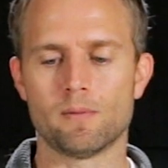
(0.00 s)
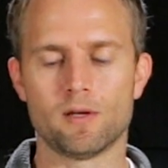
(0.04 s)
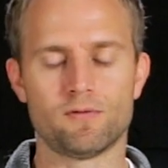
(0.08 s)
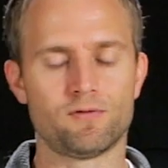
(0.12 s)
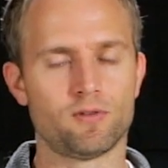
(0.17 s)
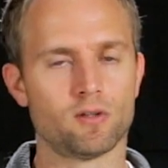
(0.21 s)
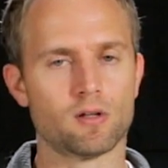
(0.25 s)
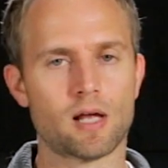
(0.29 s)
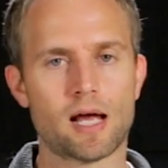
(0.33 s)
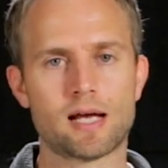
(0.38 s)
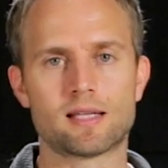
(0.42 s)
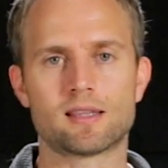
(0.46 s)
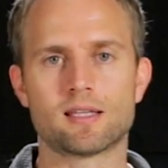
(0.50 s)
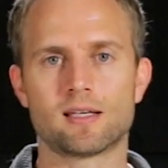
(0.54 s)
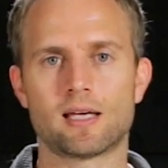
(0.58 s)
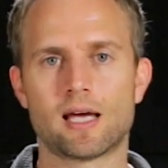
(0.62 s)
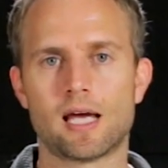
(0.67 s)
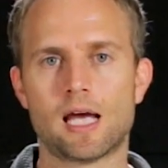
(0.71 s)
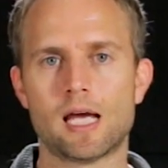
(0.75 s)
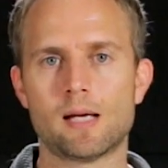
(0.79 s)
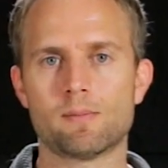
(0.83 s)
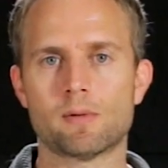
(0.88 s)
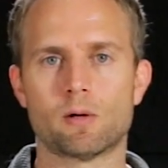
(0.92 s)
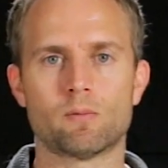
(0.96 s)
If you like the
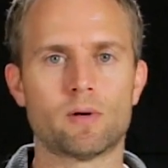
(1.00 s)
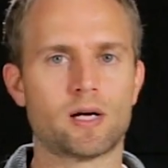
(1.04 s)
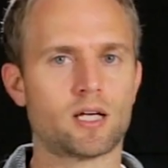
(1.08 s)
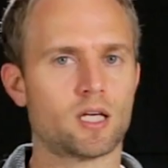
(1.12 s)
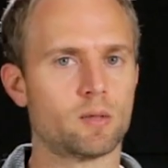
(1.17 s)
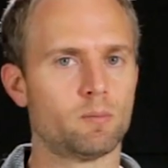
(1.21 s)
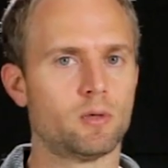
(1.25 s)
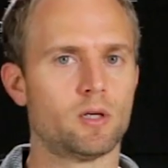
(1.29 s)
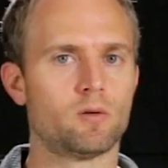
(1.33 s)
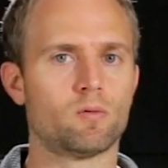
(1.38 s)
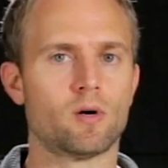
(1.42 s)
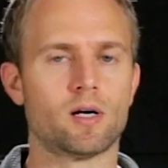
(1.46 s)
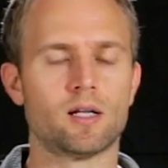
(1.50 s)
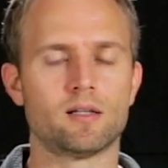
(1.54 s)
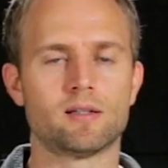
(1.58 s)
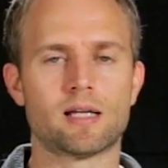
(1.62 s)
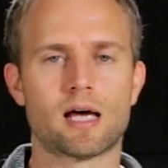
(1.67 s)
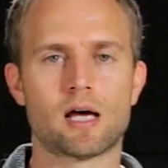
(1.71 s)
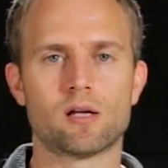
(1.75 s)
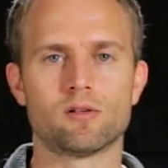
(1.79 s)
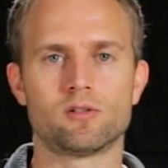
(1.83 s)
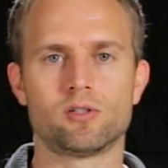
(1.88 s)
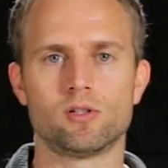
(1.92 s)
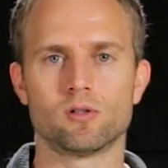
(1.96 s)
game, I recommend running
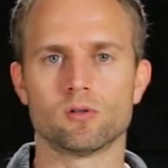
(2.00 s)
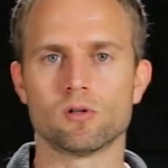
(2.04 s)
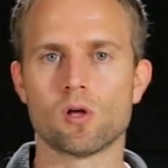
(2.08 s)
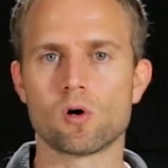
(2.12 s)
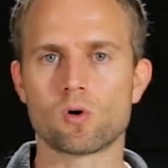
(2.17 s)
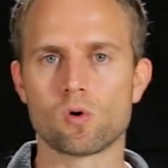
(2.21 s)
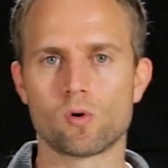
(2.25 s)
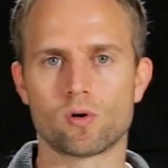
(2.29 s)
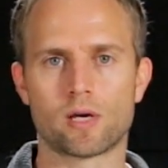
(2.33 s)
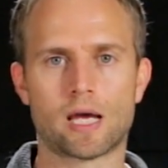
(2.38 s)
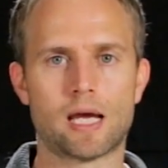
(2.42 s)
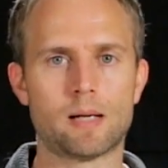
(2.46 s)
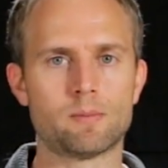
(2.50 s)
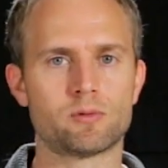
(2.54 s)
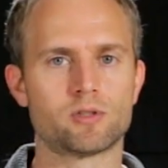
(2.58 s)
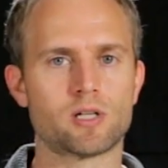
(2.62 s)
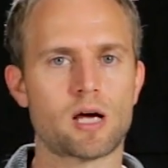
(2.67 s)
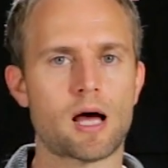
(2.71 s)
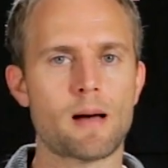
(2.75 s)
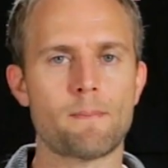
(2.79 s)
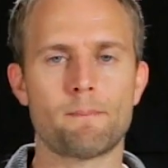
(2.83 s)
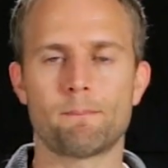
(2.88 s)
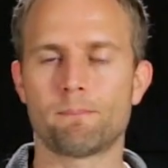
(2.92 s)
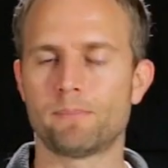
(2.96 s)
down to your local game
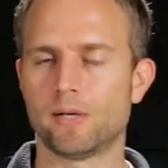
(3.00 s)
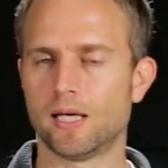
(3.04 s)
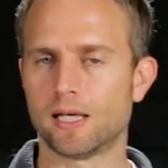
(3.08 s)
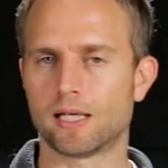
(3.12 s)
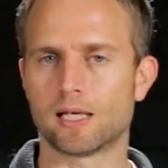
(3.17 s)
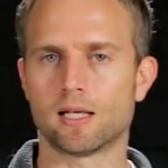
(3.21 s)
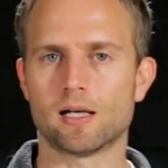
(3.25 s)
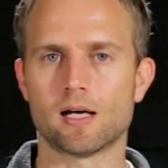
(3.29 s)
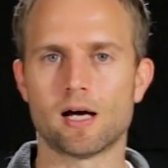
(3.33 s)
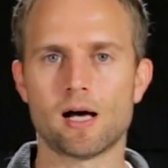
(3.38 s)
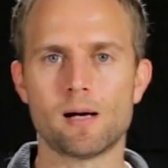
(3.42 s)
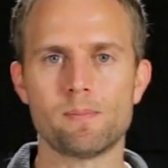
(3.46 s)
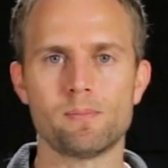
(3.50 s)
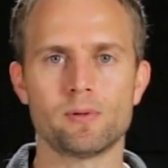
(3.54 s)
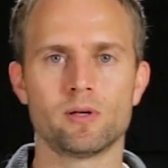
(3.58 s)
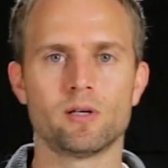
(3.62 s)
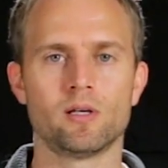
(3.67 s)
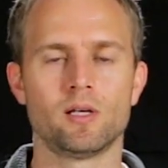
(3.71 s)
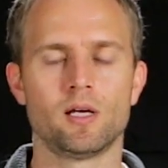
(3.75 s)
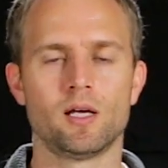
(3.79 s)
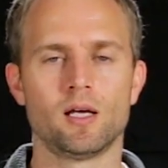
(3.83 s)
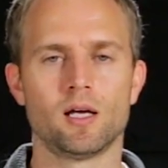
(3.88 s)
shop, pick it up,